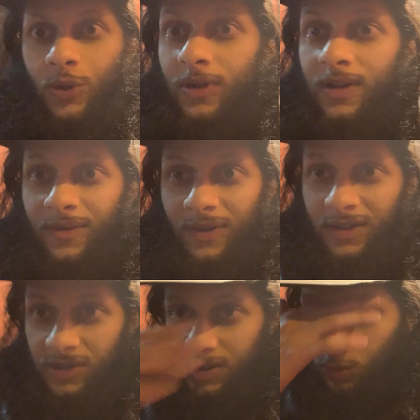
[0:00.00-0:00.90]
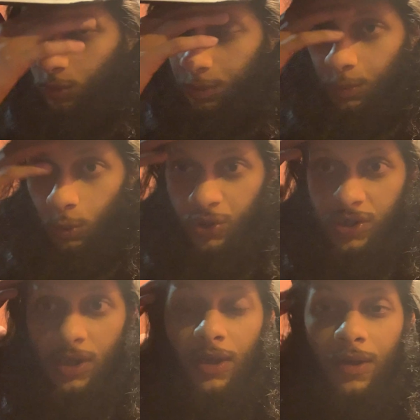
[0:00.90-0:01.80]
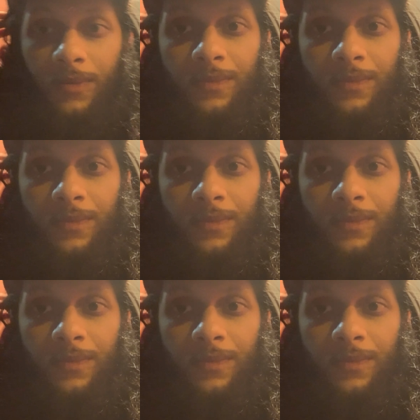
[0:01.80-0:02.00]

didn't even understand what people were saying.